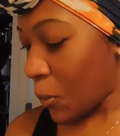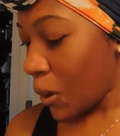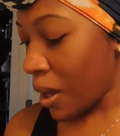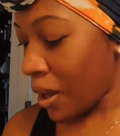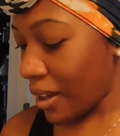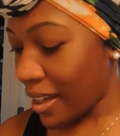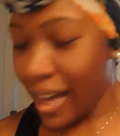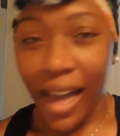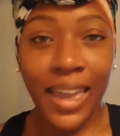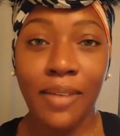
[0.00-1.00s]
Woo!
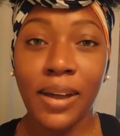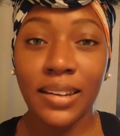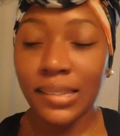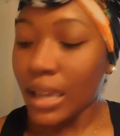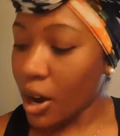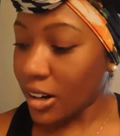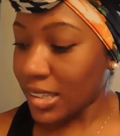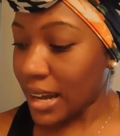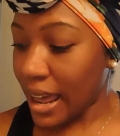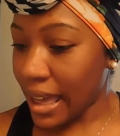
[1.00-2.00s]
I can't wait to see her
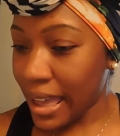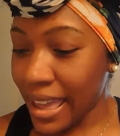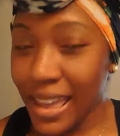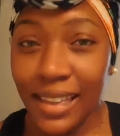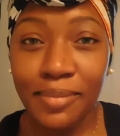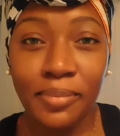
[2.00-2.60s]
tonight.